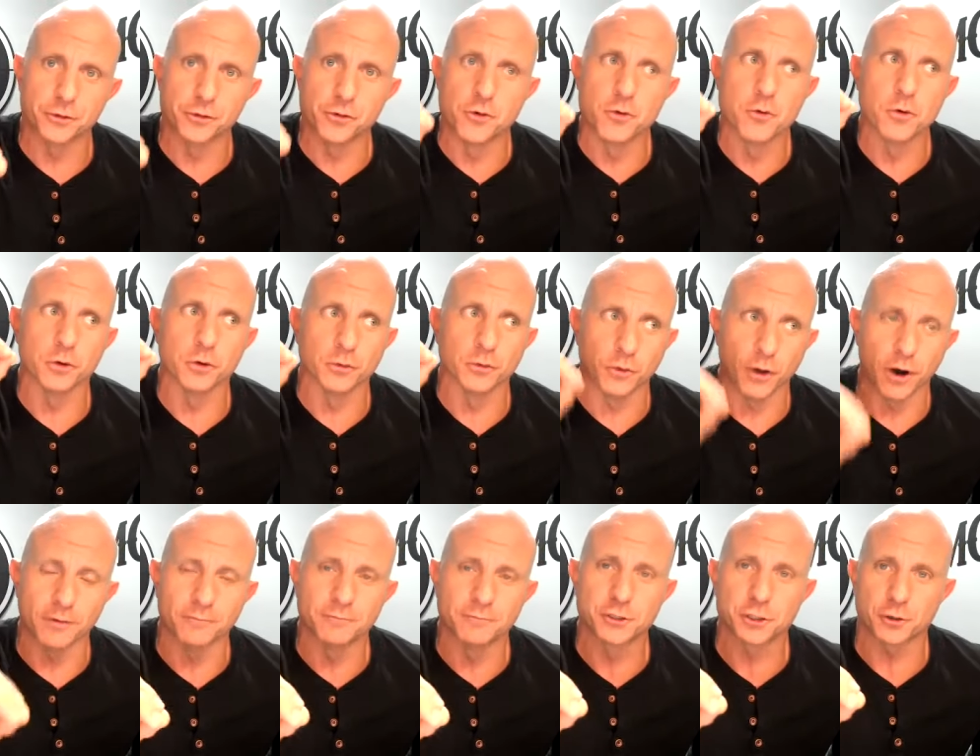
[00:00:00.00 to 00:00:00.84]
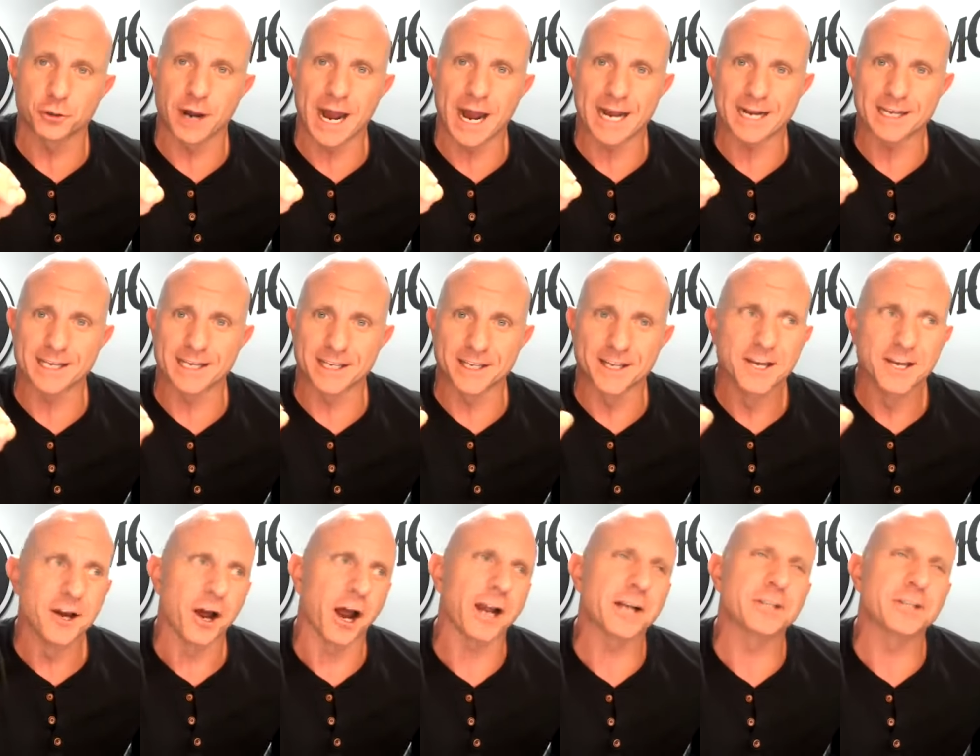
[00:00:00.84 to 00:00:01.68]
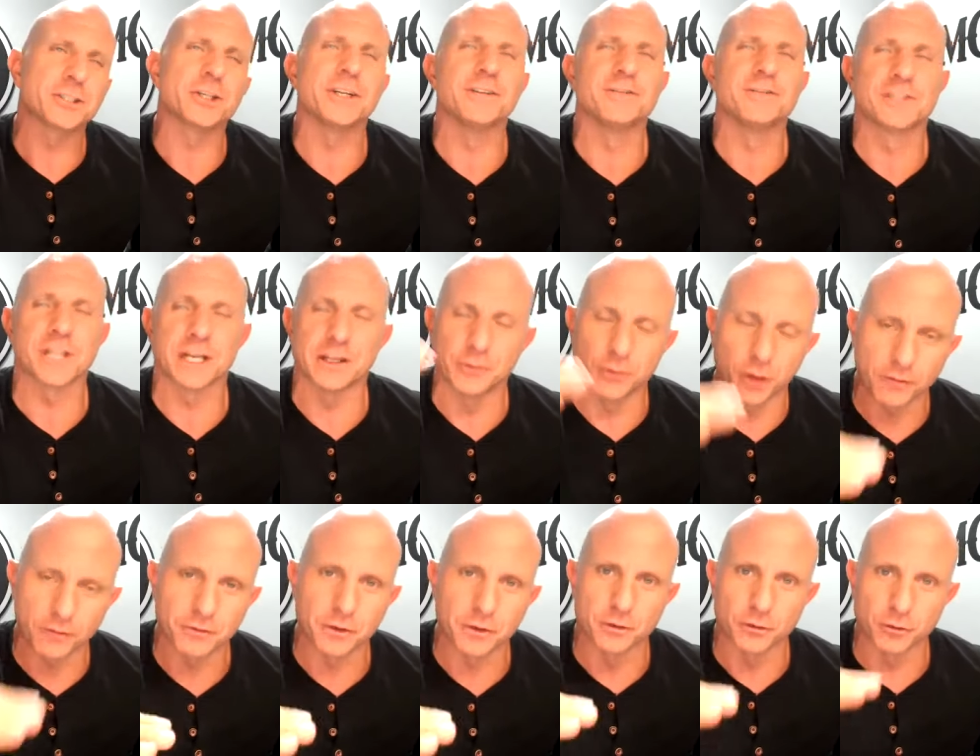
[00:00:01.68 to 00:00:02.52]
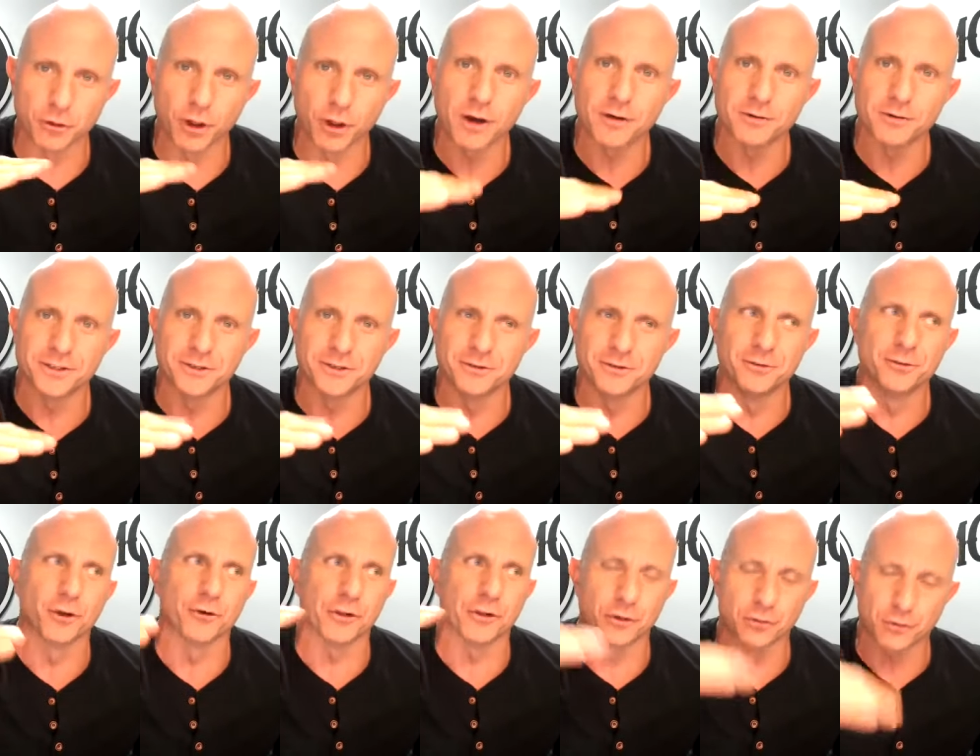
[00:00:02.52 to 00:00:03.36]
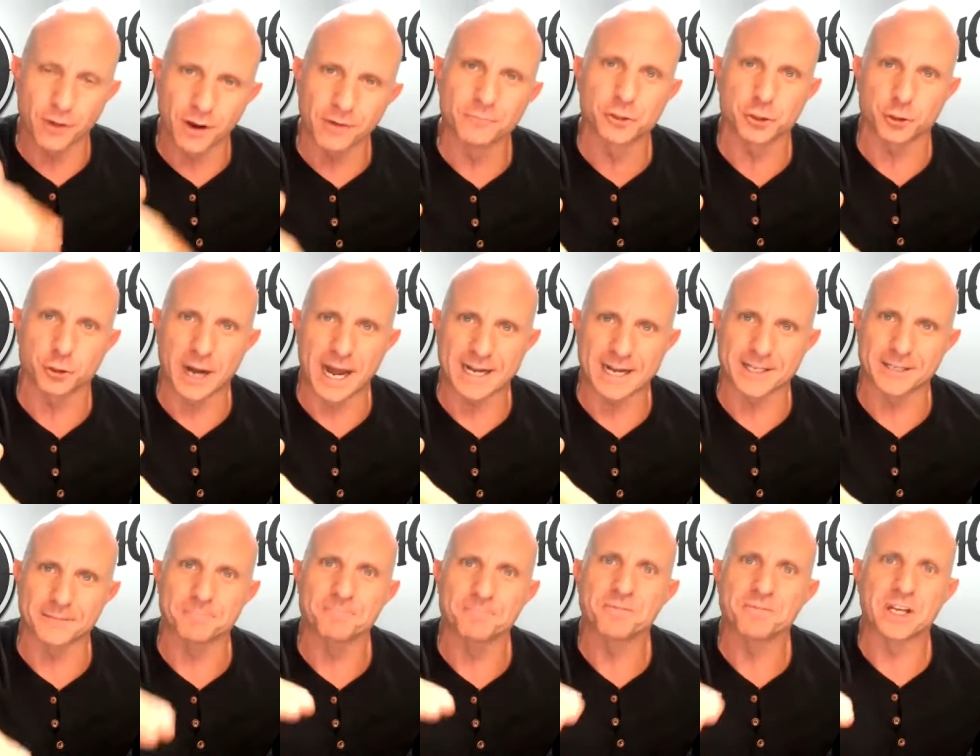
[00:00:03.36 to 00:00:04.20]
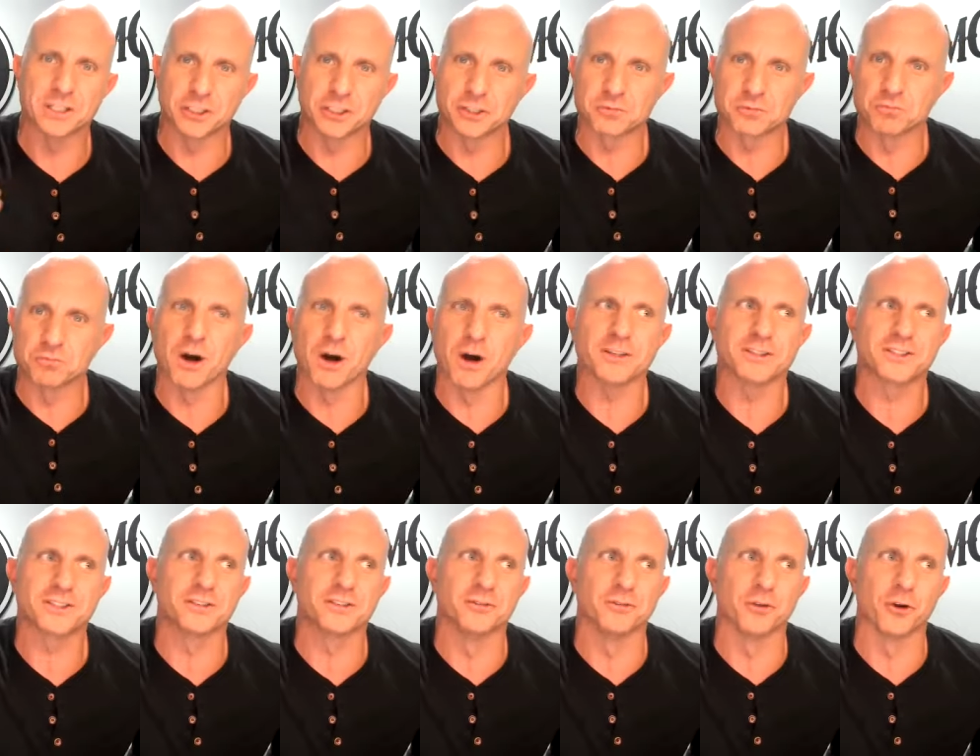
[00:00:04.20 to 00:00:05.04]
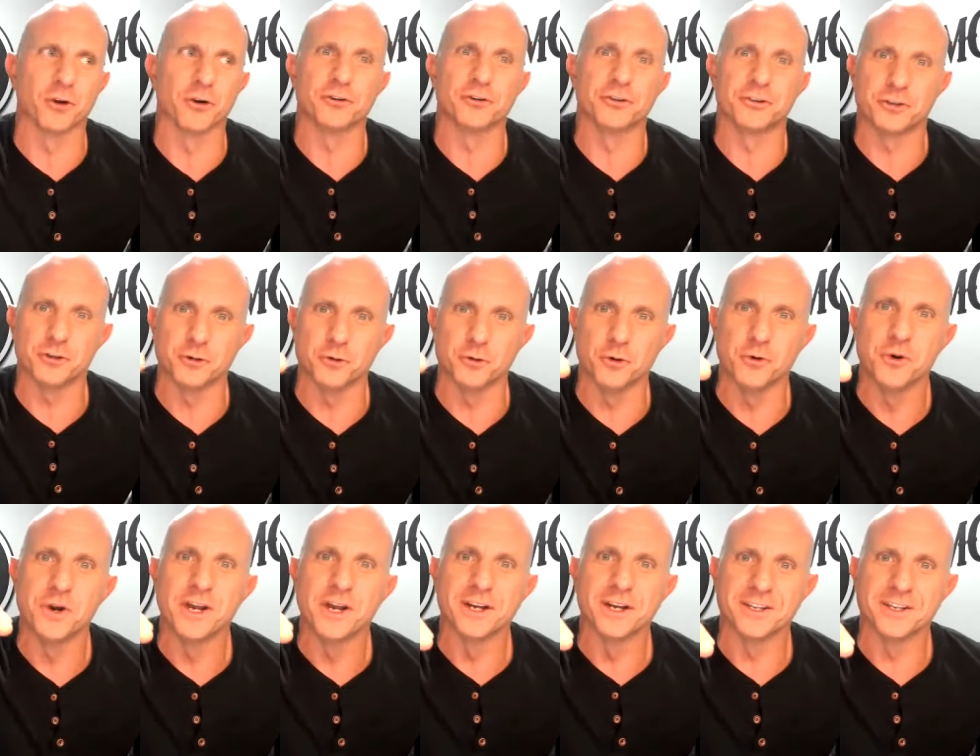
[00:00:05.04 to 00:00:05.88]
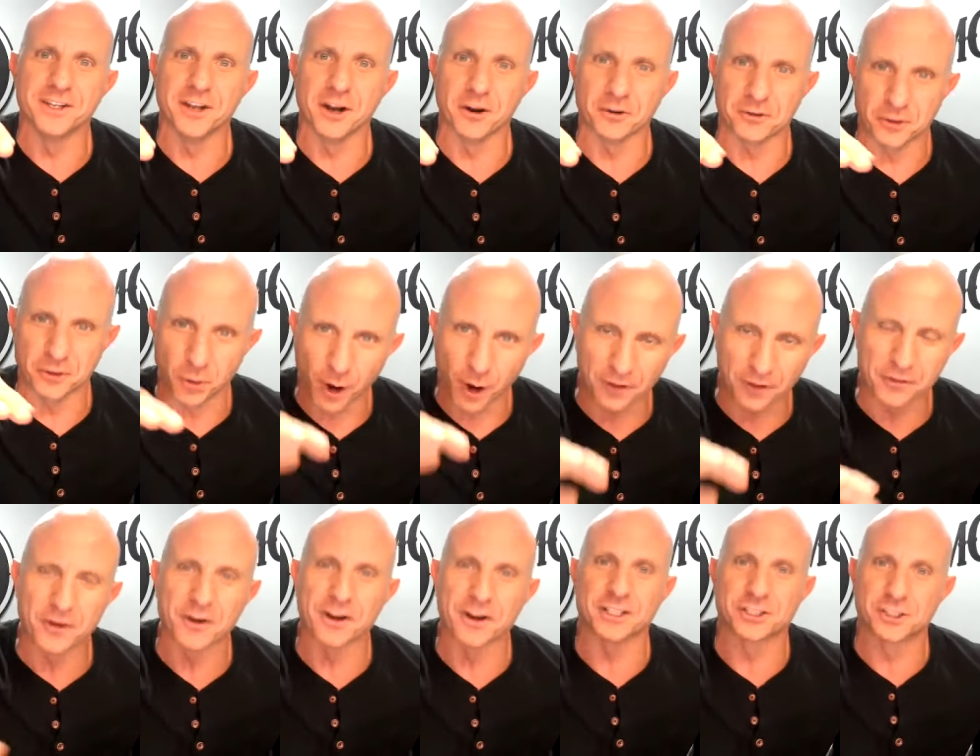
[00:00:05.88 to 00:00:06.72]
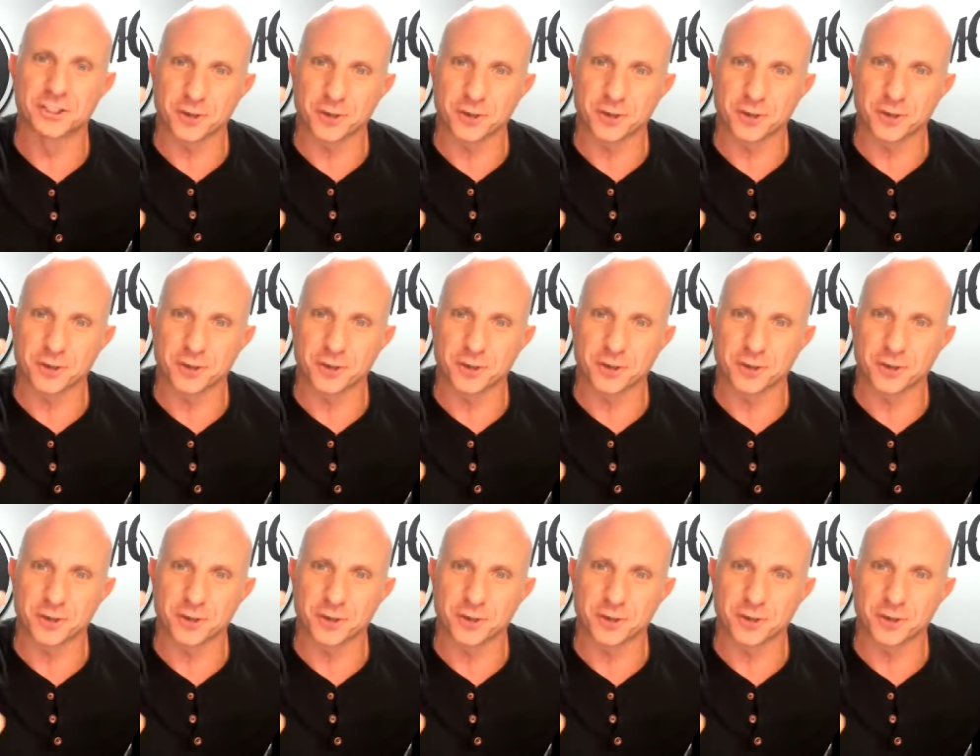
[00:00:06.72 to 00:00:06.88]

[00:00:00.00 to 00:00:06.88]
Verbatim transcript: to love tracking i shouldn't even say love to love you learn to love tracking you just must learn to you know to go out there and